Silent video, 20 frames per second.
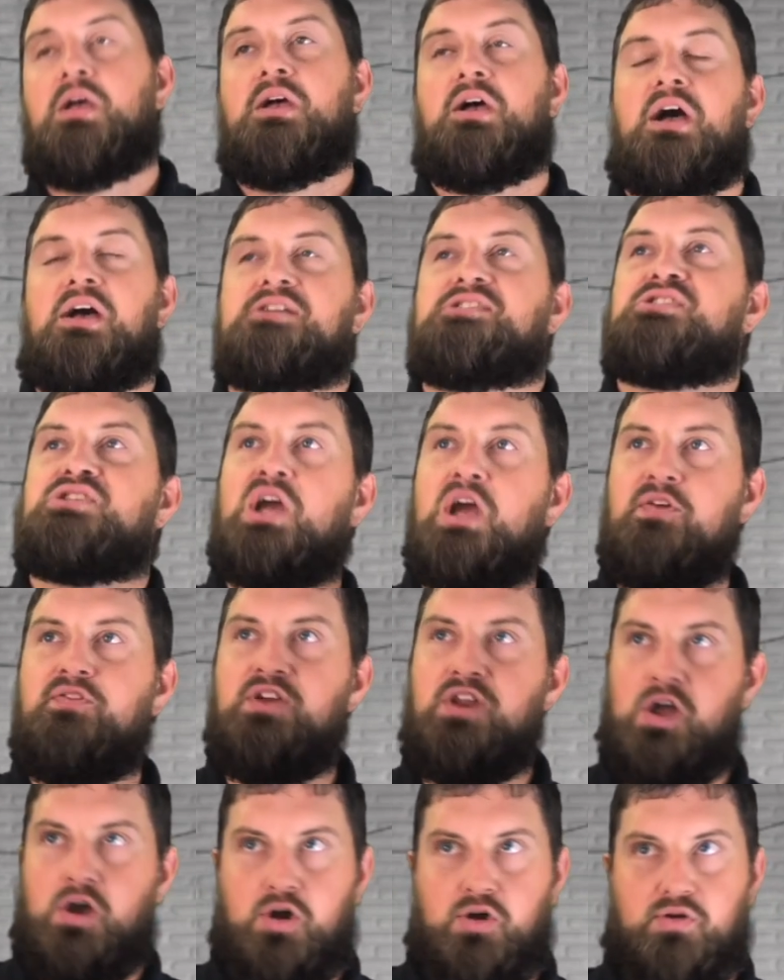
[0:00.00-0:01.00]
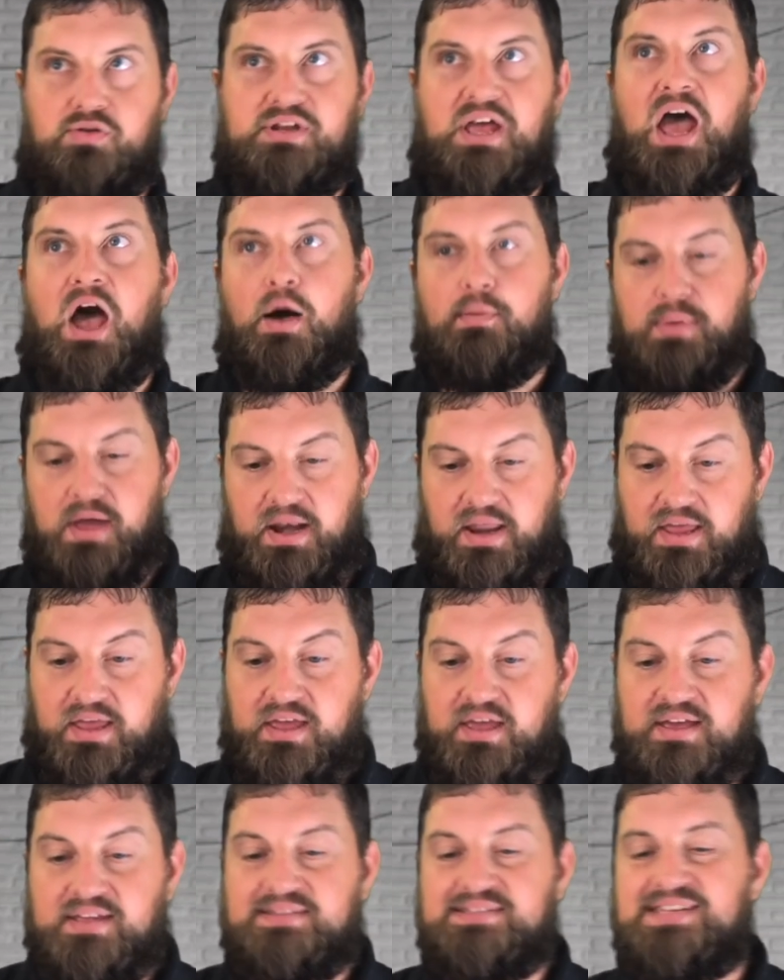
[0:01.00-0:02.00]
A servant owned how many?
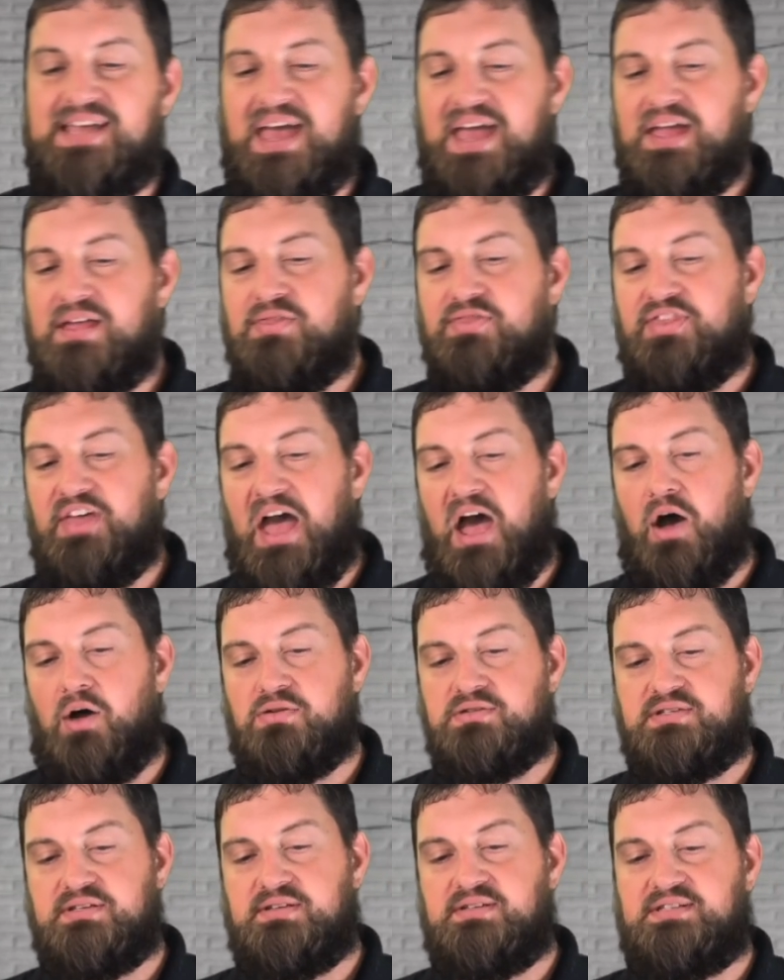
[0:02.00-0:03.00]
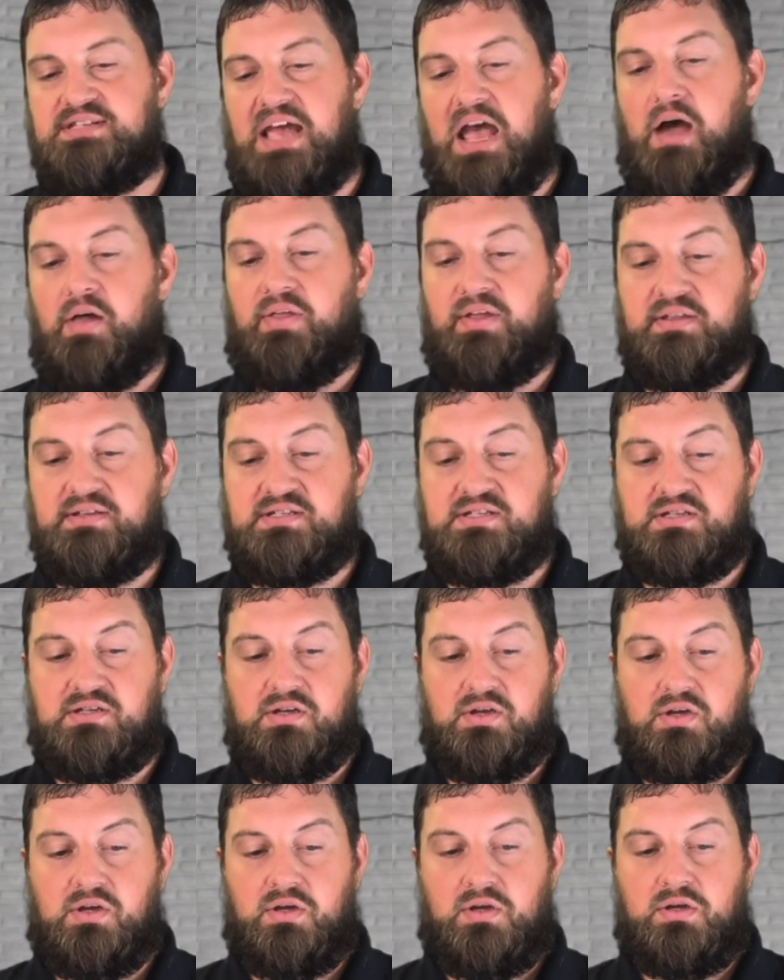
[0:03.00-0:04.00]
10,000 talents.
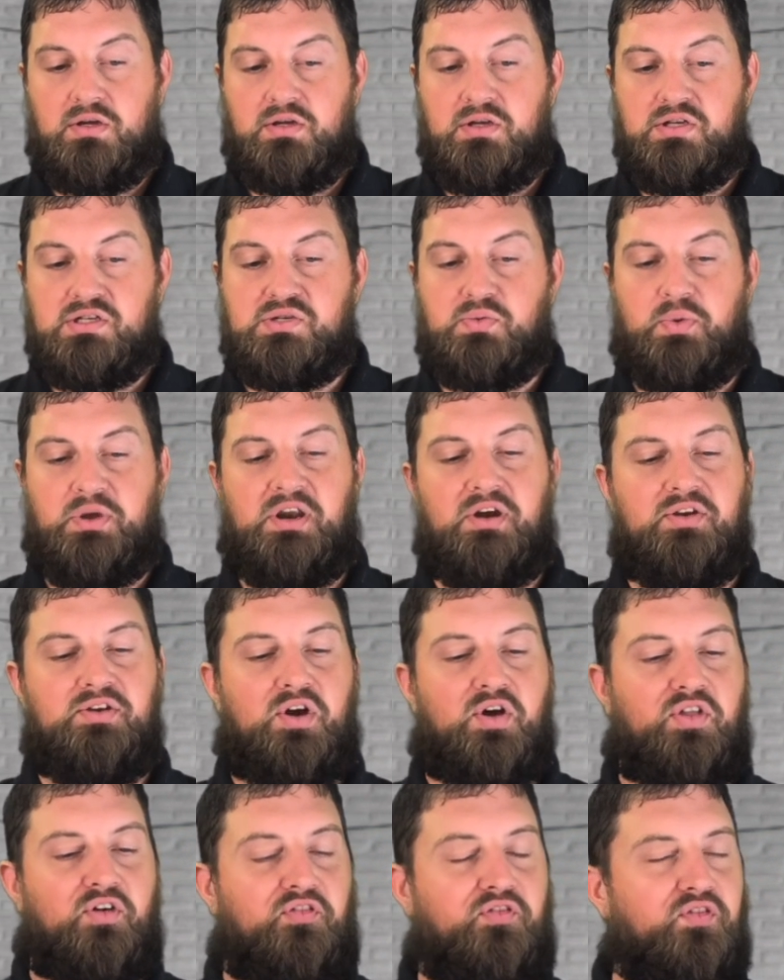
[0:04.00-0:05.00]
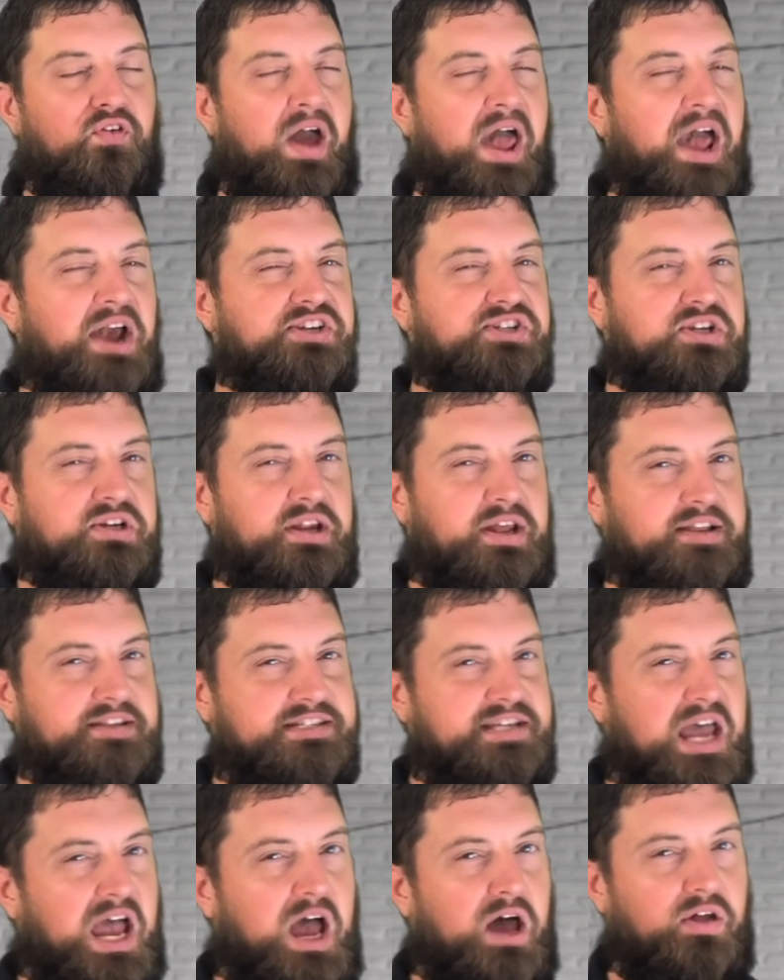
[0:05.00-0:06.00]
So we don't know the fraction in
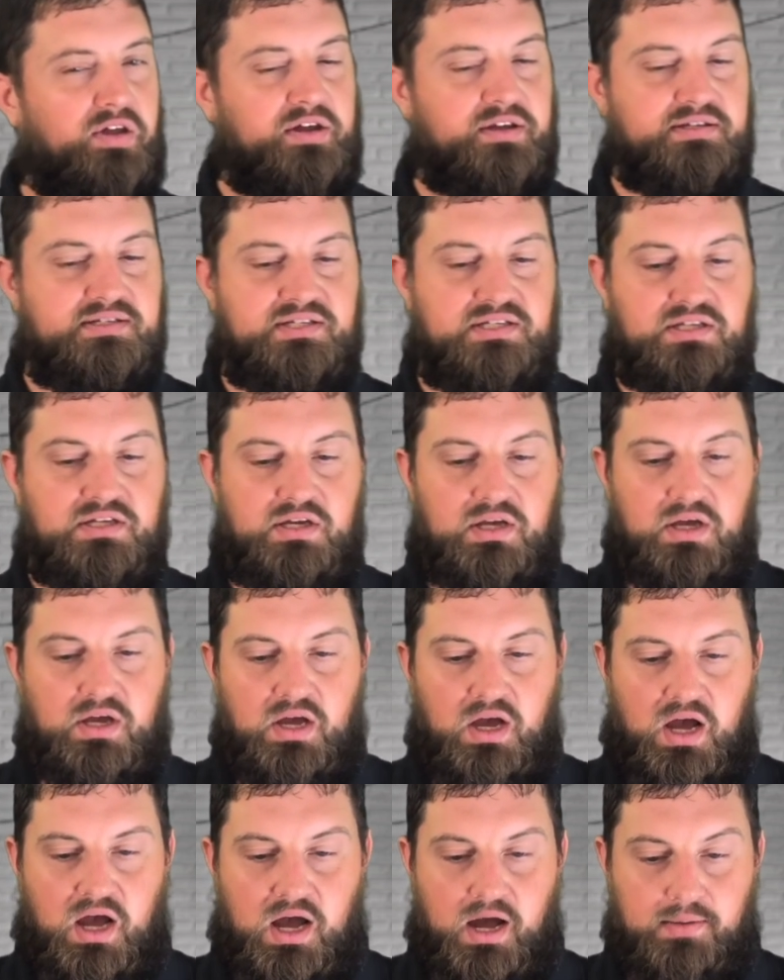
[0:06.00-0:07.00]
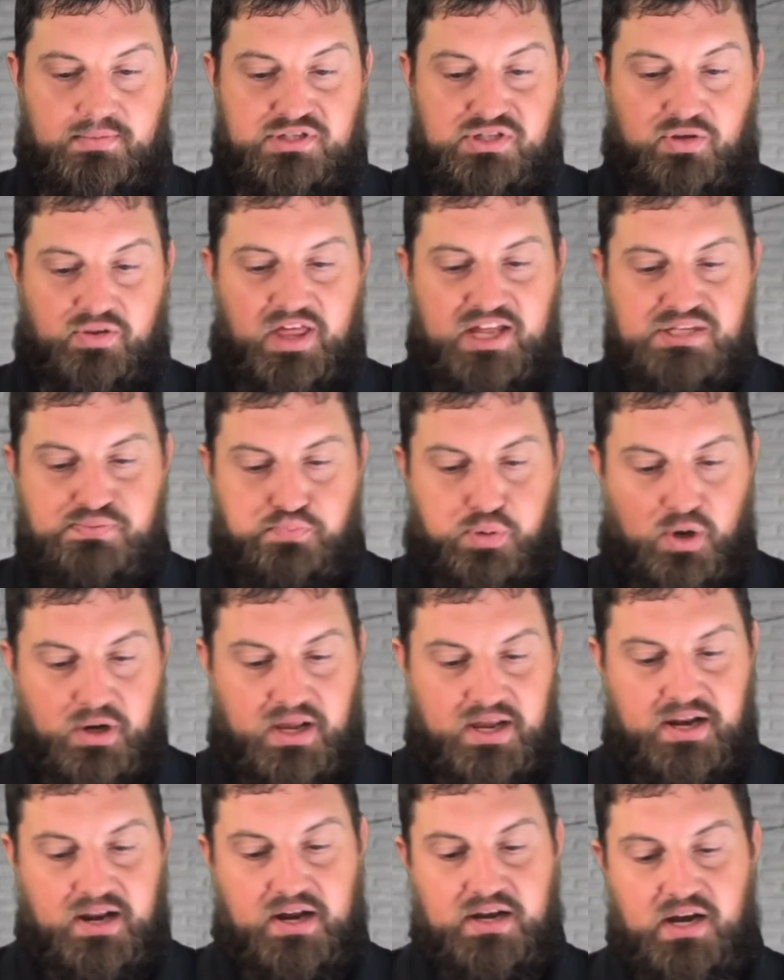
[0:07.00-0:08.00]
talents. Um, so let's put
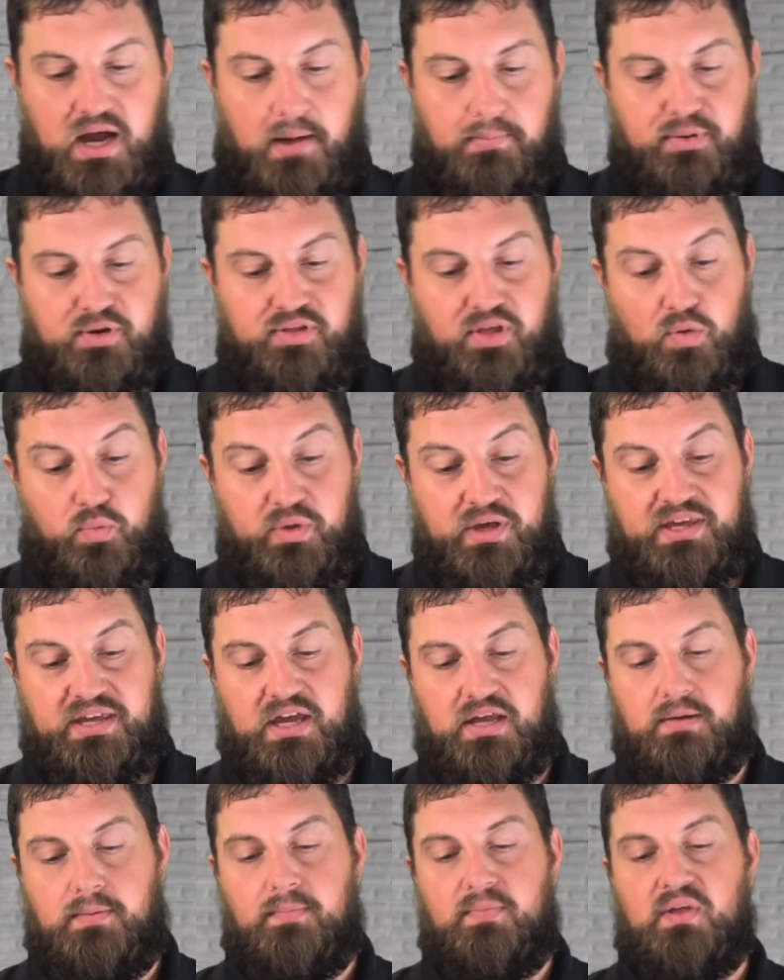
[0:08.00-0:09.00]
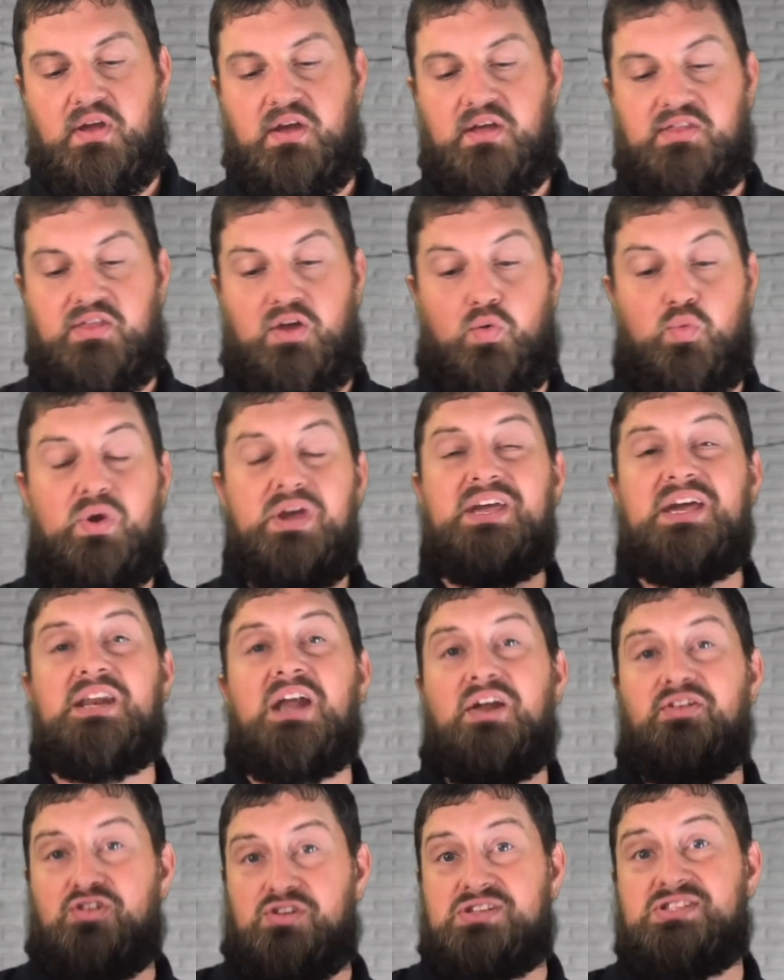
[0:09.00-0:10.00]
it in a number that we can that we can
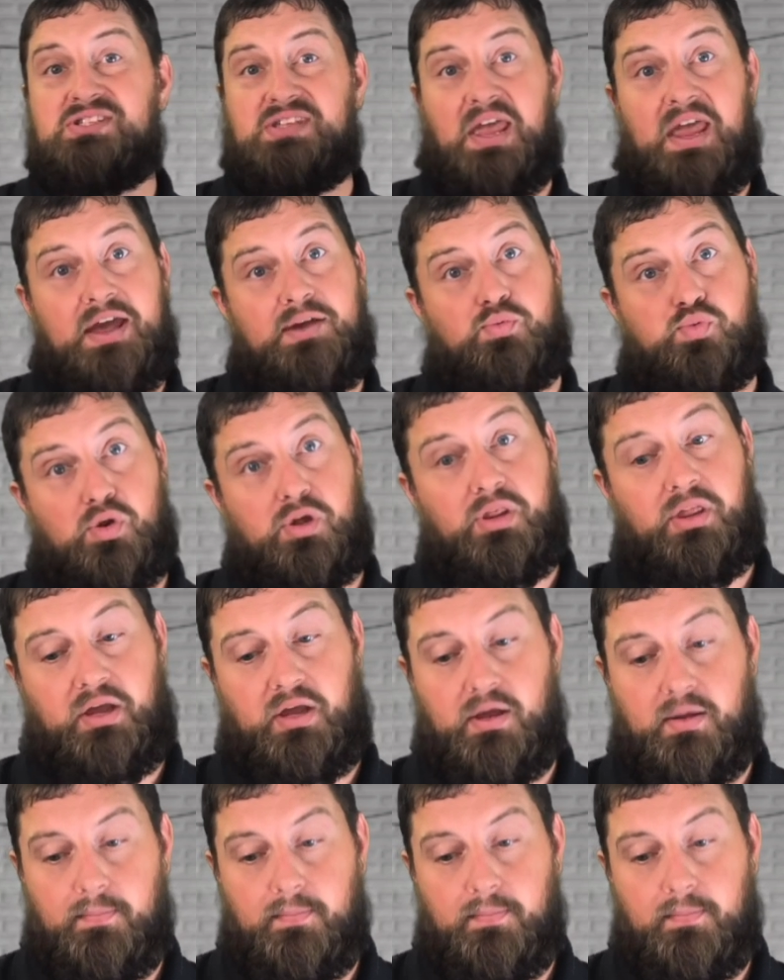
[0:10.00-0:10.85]
understand really.